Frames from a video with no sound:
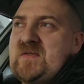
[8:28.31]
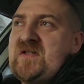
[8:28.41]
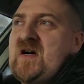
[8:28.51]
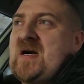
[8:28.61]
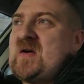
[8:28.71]
to
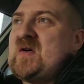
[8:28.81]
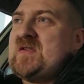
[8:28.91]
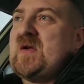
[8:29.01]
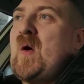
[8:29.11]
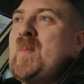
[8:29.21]
try and
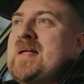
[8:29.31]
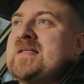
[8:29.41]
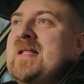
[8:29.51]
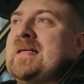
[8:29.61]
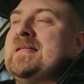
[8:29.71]
cross no
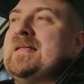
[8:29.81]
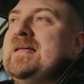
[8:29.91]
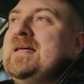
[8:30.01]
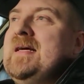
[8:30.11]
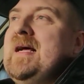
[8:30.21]
man's land.
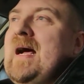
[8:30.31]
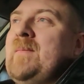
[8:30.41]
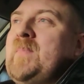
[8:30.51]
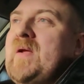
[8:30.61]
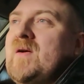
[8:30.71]

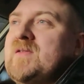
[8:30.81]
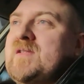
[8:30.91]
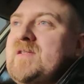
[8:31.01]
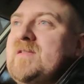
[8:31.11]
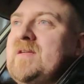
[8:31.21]
And
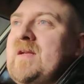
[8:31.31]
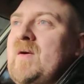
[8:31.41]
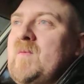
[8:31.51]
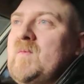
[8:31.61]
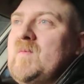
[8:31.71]
because, you
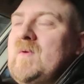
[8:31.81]
know,